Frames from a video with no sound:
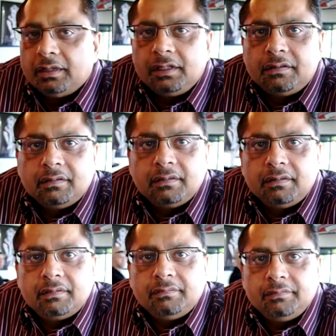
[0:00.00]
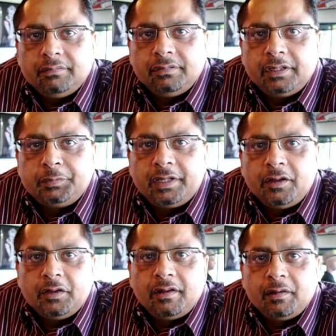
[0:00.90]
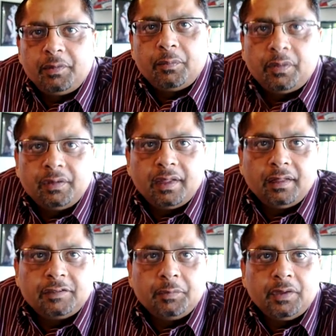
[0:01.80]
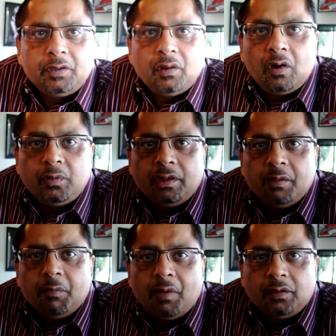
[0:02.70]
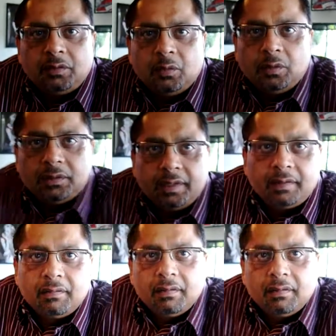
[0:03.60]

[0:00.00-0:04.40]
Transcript: Actually, let me tell you a little bit about the healthy menu, how we came about the whole thing.